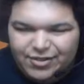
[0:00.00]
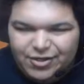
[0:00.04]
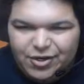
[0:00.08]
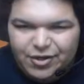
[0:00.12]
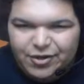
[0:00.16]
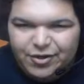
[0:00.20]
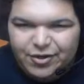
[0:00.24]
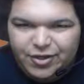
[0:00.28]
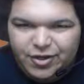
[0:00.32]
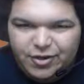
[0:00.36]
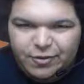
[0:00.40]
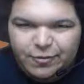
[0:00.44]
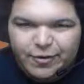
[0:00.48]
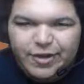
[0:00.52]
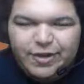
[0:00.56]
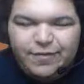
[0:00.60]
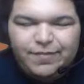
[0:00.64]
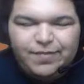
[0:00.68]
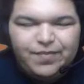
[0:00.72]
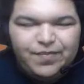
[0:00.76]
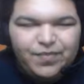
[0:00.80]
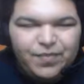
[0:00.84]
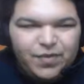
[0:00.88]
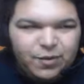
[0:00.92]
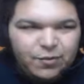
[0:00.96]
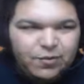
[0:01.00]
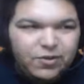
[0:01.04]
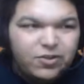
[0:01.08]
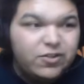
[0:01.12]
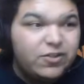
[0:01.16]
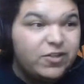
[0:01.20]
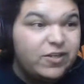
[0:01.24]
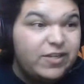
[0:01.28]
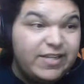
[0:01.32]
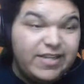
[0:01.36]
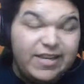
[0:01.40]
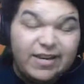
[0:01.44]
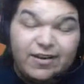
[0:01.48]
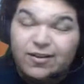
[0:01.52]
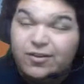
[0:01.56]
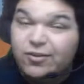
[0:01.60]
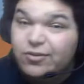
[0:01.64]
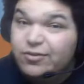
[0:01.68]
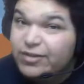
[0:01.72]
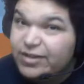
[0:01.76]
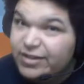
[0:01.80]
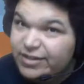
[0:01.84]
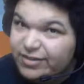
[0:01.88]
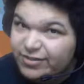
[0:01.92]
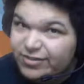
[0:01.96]
So, you know what? We're just gonna take on
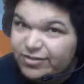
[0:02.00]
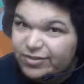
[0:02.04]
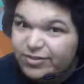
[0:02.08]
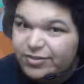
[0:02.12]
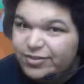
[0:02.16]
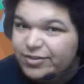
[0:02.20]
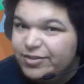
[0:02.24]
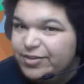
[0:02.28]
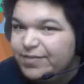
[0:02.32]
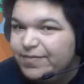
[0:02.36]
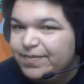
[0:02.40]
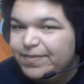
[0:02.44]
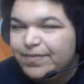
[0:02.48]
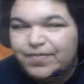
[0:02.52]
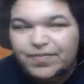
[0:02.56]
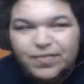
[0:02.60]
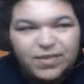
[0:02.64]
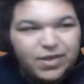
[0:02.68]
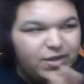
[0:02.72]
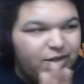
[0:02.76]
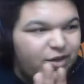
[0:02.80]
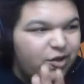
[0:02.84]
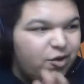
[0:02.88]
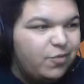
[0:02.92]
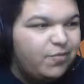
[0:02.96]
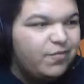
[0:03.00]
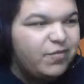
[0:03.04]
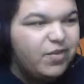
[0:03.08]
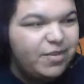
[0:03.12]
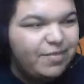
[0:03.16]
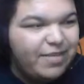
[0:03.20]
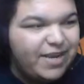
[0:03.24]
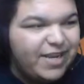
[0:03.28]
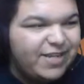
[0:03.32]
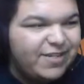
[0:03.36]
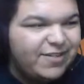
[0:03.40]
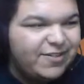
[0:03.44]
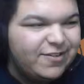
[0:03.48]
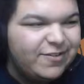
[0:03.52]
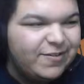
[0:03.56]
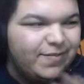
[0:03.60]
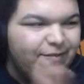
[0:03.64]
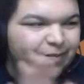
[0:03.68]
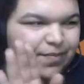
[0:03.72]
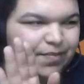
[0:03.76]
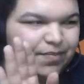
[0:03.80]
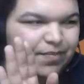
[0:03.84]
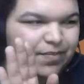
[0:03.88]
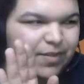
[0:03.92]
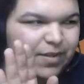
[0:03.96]
Lieutenant Surge. We're gonna hope for the best.
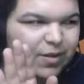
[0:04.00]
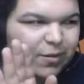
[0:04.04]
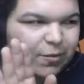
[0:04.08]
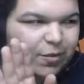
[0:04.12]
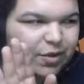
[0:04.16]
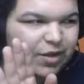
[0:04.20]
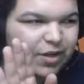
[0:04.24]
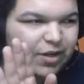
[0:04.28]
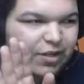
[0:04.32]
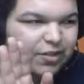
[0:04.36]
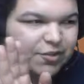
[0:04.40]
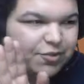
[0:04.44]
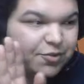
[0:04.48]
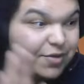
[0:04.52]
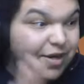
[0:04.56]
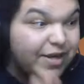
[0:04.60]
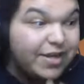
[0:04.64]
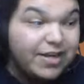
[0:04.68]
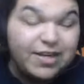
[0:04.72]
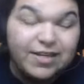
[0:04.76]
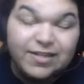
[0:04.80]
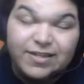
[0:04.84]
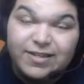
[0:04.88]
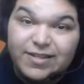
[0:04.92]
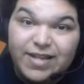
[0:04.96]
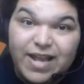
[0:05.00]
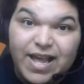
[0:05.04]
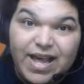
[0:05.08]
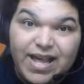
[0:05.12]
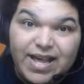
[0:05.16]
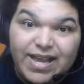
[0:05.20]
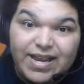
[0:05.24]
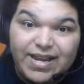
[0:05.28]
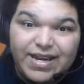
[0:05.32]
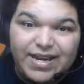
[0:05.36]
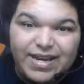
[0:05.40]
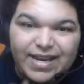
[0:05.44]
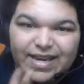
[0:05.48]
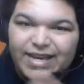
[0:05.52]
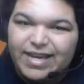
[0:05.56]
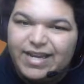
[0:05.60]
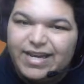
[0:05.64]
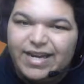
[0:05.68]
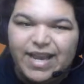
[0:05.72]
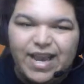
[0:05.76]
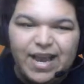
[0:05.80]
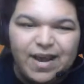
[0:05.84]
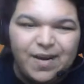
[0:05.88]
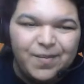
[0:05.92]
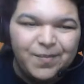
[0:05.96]
We're gonna try not to die,
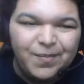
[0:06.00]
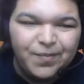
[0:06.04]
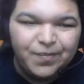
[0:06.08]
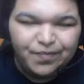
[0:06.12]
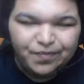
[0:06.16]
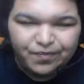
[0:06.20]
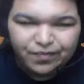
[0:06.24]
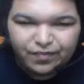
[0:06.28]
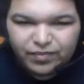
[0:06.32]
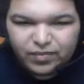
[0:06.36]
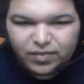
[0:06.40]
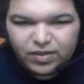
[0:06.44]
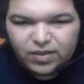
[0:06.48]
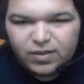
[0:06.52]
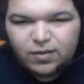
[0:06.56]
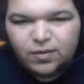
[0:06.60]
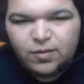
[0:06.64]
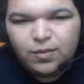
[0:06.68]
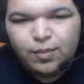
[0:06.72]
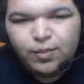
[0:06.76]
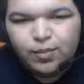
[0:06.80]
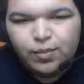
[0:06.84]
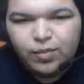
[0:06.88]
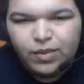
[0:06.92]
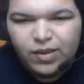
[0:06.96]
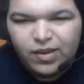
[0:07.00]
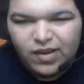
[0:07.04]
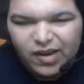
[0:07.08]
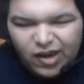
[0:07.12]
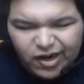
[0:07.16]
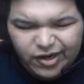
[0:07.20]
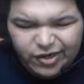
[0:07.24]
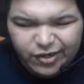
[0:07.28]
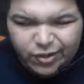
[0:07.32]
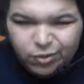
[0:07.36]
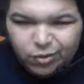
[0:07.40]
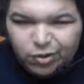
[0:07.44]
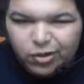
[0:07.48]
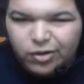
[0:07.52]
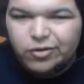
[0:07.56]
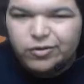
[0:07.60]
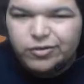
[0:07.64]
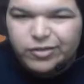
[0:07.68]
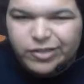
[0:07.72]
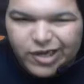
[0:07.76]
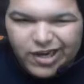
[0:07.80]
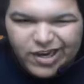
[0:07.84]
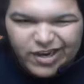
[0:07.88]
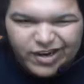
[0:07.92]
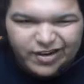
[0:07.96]
and yeah. Hey, you
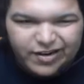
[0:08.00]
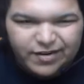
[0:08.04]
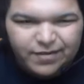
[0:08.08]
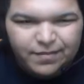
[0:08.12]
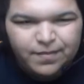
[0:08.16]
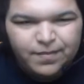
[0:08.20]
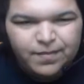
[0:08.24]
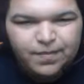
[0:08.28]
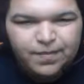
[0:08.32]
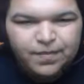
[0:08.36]
little tyke!